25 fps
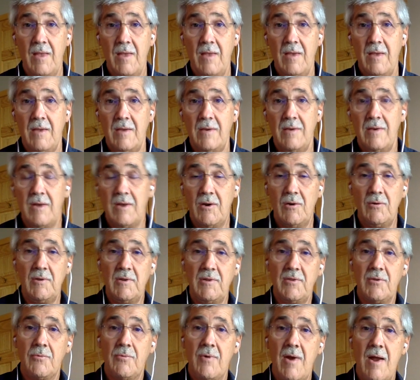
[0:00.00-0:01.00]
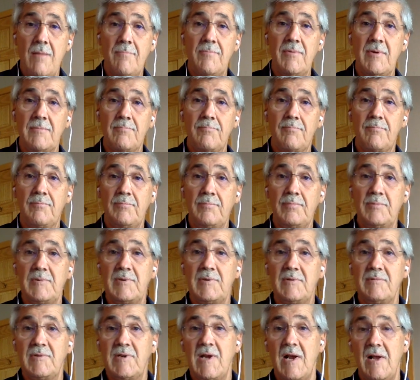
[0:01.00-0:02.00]
not only the rampant
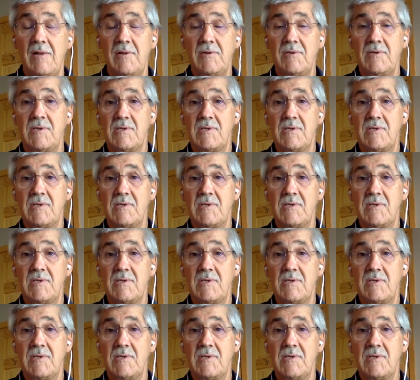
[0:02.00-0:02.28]
challenges